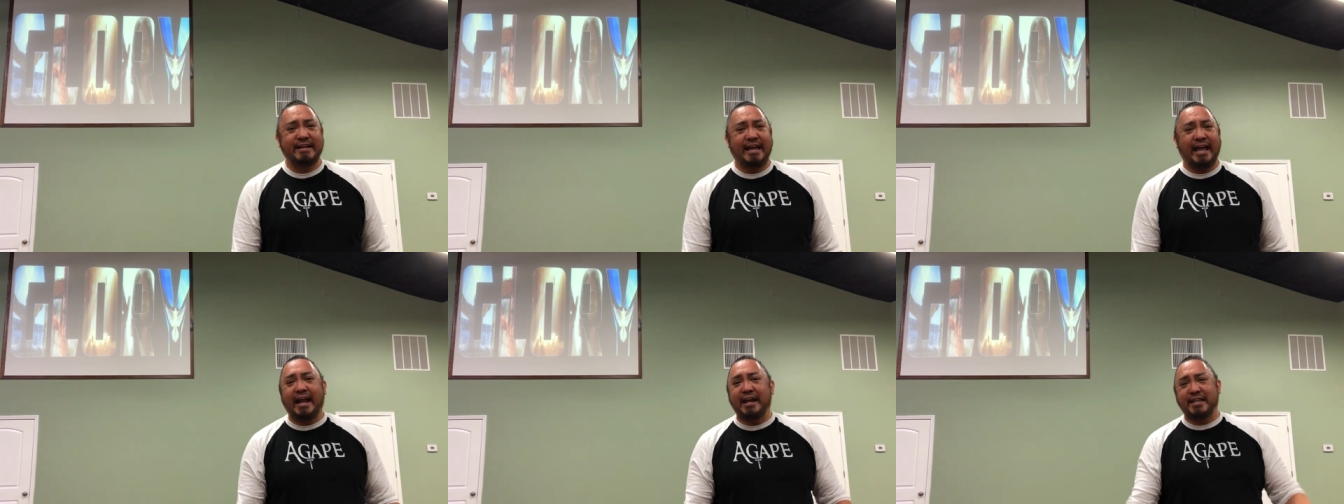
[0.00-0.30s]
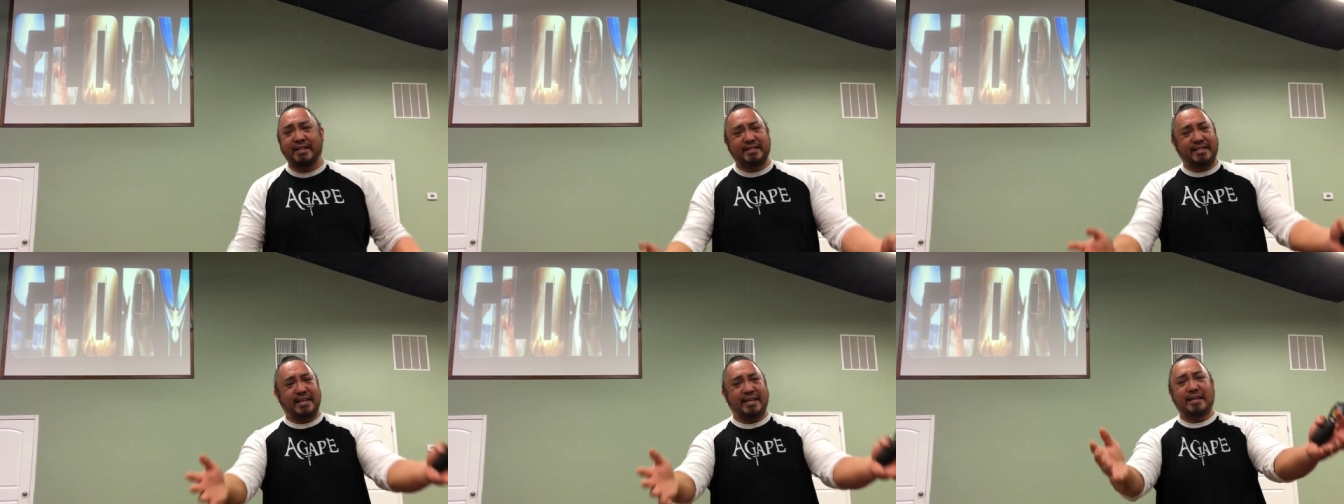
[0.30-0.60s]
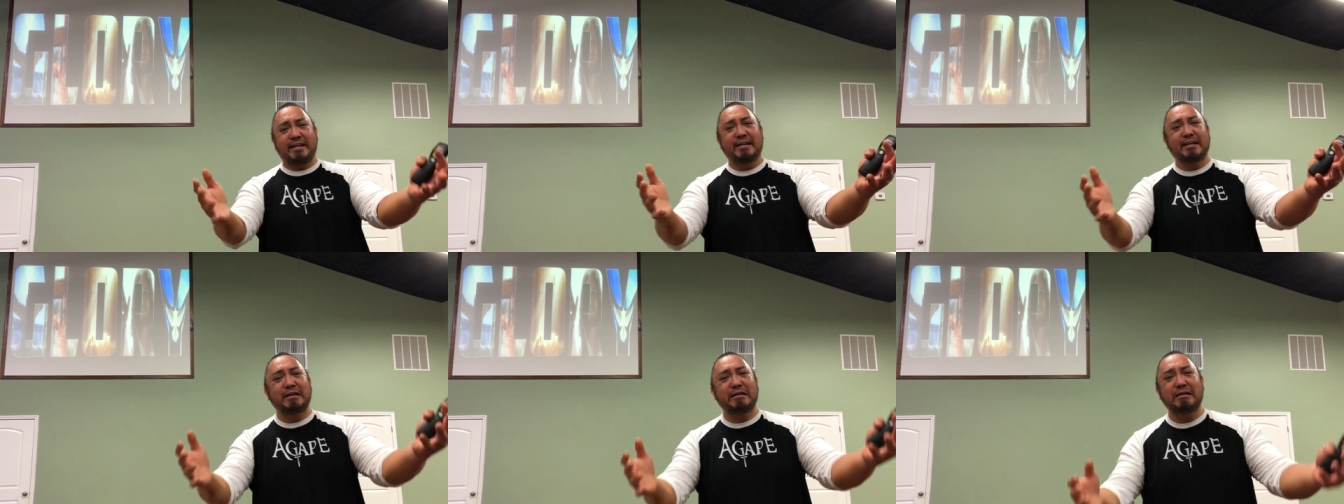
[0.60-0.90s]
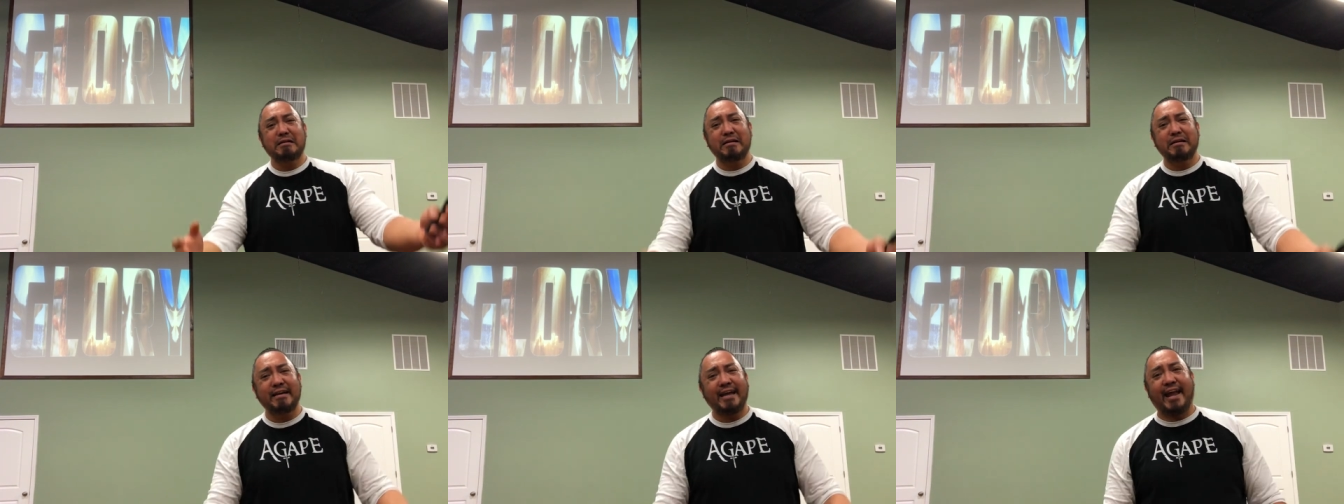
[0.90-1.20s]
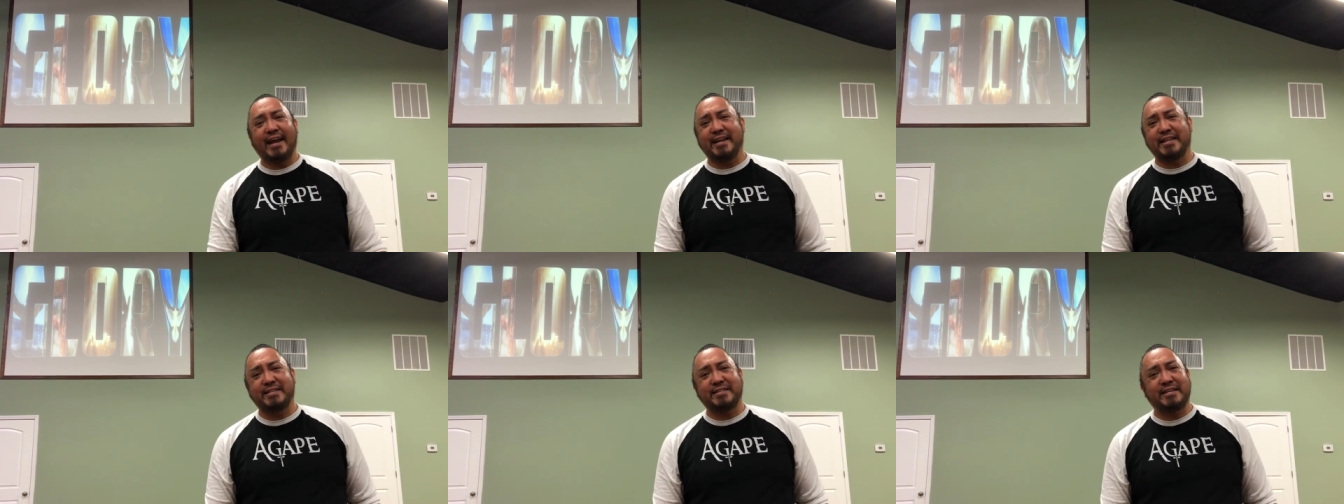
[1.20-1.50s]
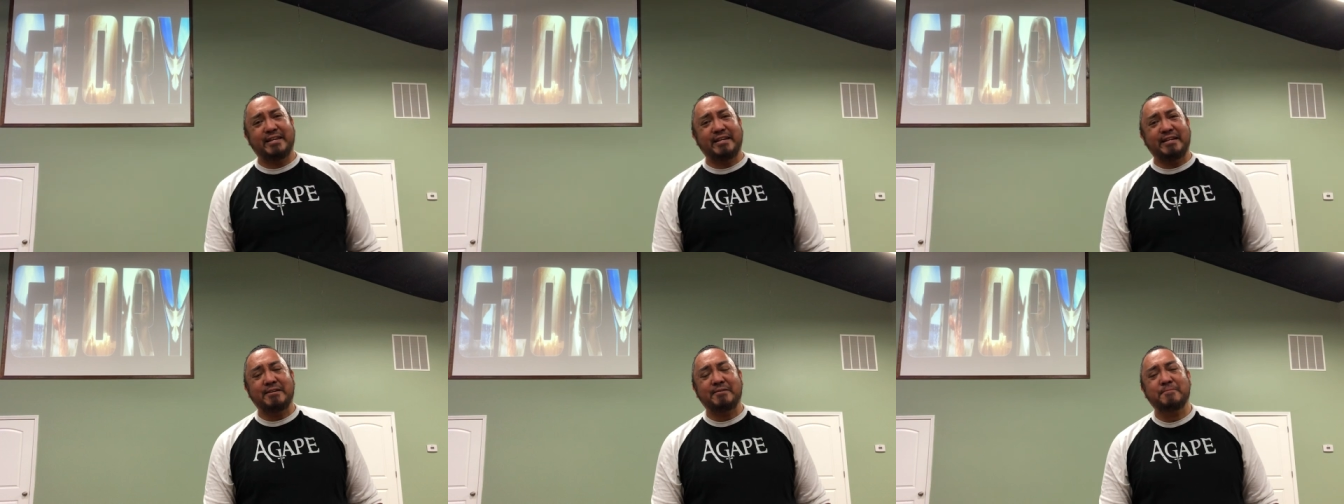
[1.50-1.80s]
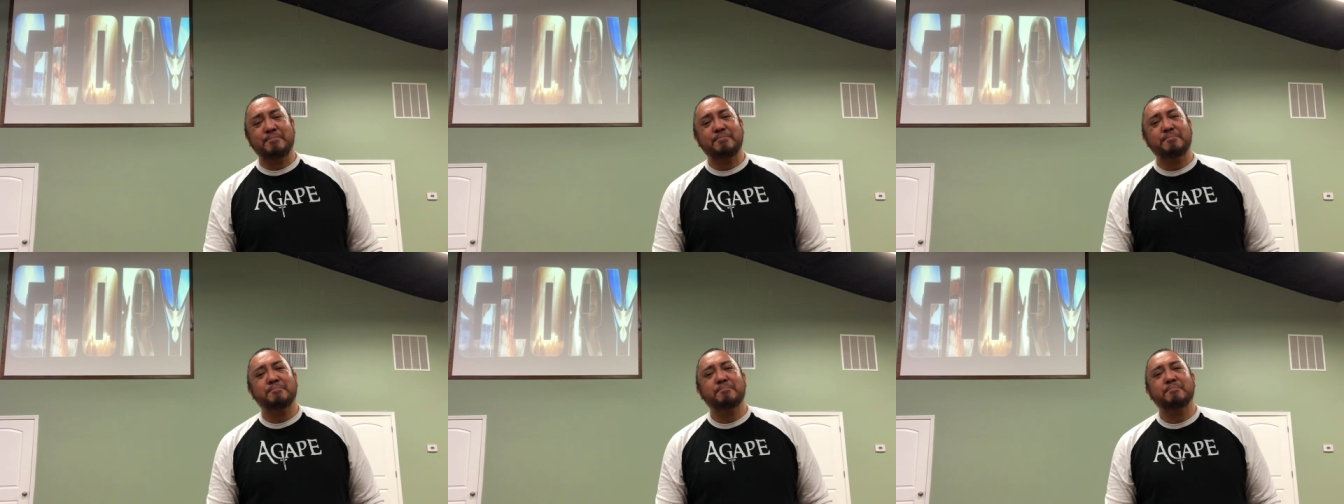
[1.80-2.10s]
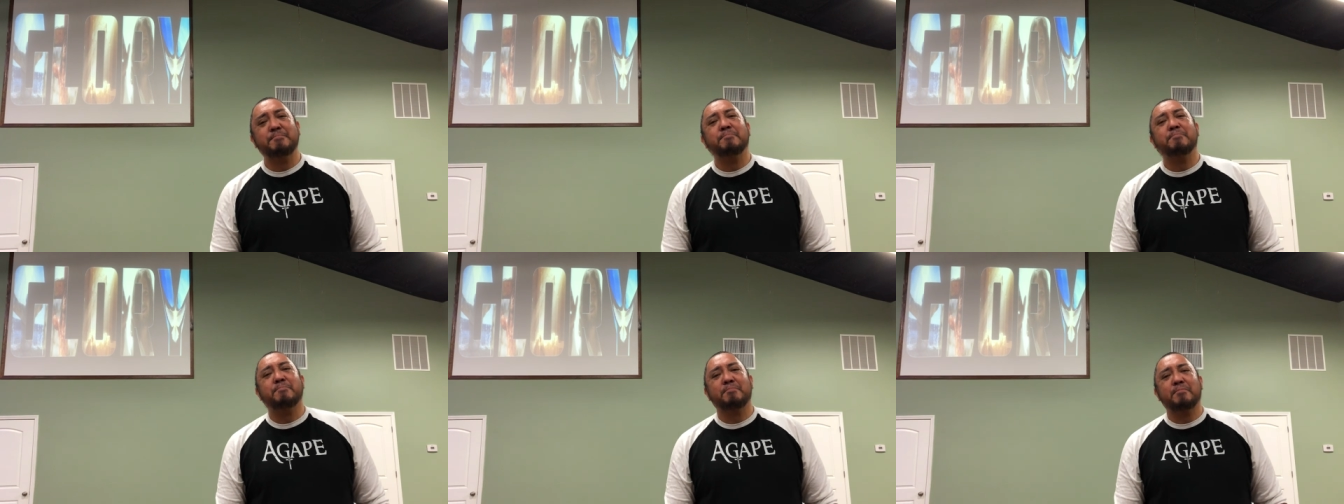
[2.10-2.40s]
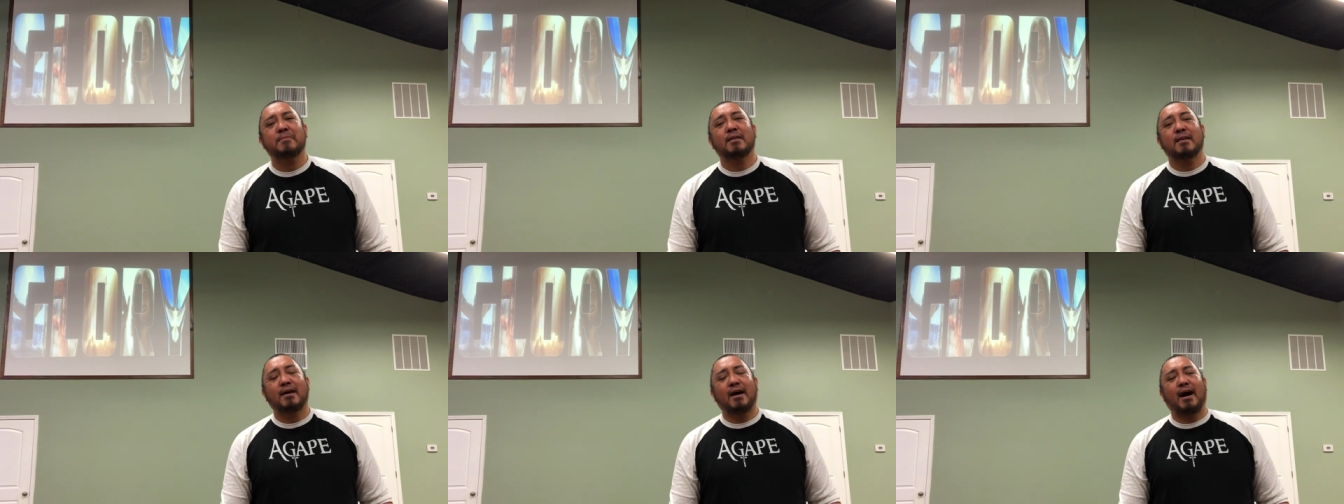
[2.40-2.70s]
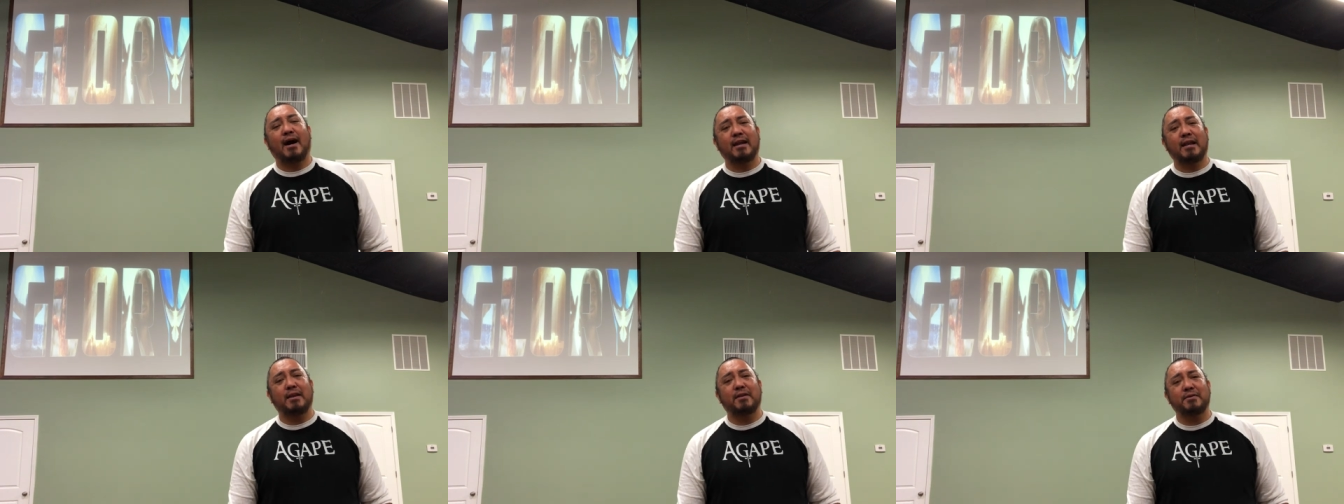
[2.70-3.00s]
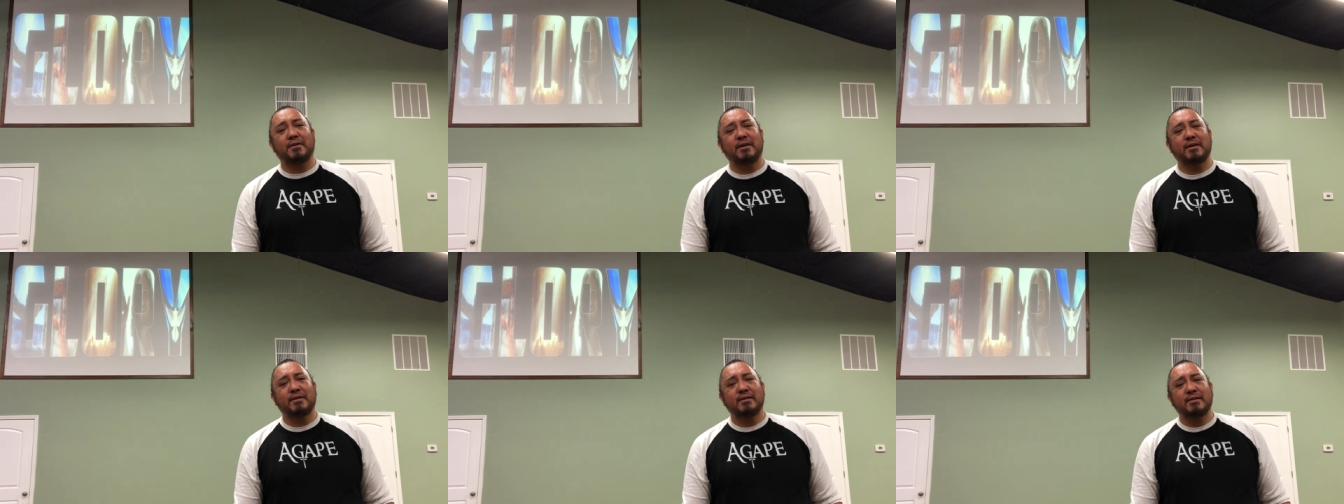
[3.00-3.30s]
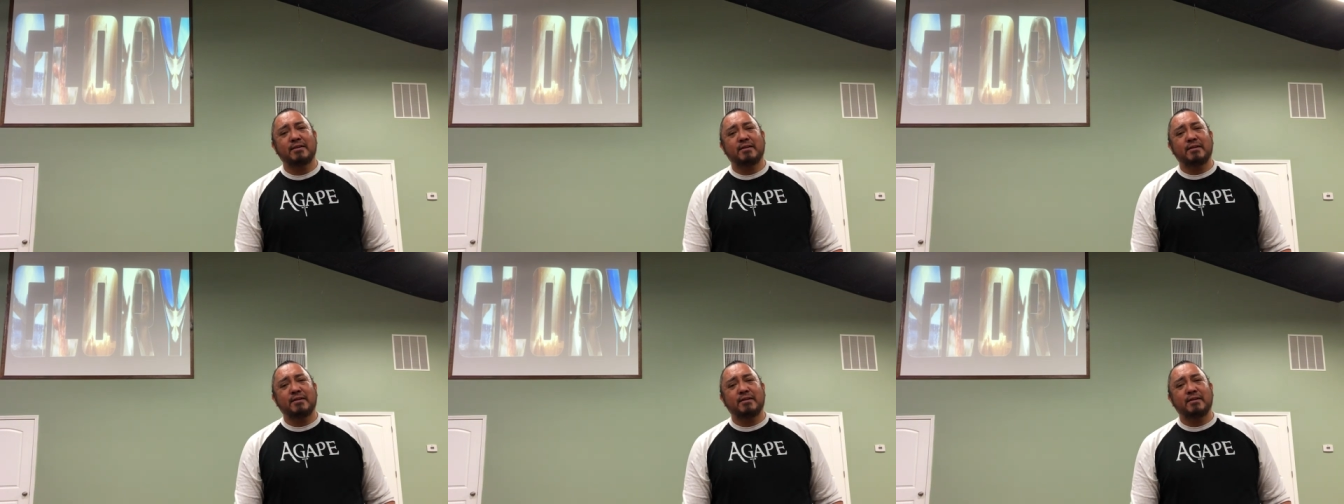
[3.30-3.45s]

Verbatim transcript: Anything. Anything. Hallelujah.